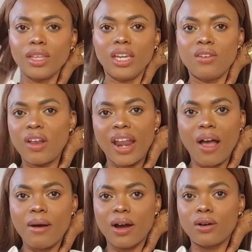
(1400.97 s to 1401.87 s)
Even
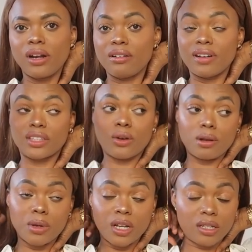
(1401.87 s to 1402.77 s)
now, I only live like 30
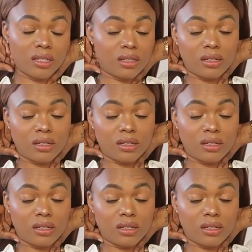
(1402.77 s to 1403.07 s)
minutes.